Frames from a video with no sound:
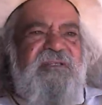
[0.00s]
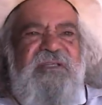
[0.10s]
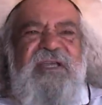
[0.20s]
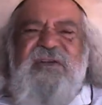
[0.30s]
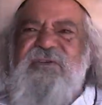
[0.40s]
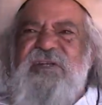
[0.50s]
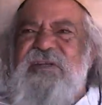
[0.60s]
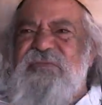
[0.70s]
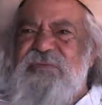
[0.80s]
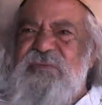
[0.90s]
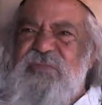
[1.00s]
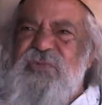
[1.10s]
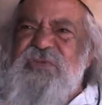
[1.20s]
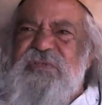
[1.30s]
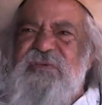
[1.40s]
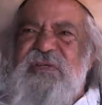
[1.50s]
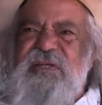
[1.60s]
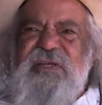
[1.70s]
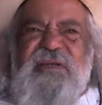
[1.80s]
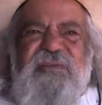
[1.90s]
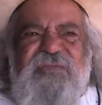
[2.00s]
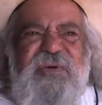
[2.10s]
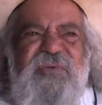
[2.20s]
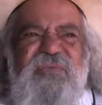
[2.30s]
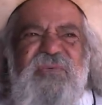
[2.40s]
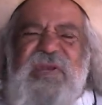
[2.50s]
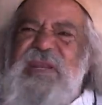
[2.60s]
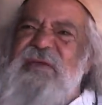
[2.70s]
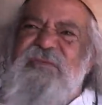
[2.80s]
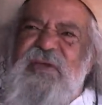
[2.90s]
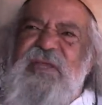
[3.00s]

country, from the bush. From whenever,